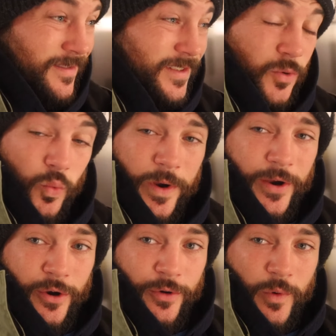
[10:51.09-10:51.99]
This is a
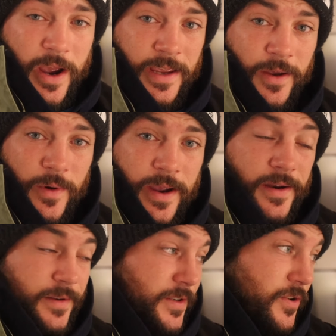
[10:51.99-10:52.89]
weird, wacky
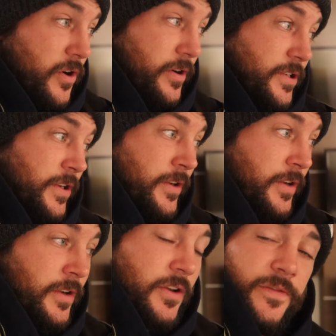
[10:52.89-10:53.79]
way to start
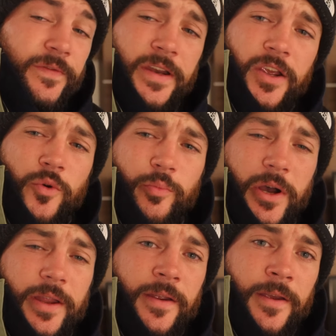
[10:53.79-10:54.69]
a video,
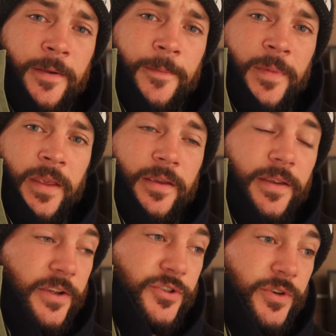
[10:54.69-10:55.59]
but
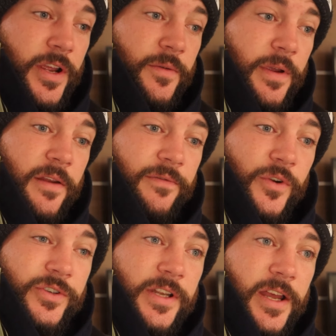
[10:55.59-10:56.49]
yesterday we had
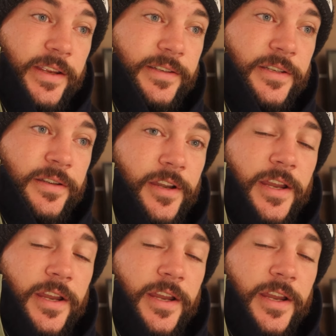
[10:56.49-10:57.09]
first ice.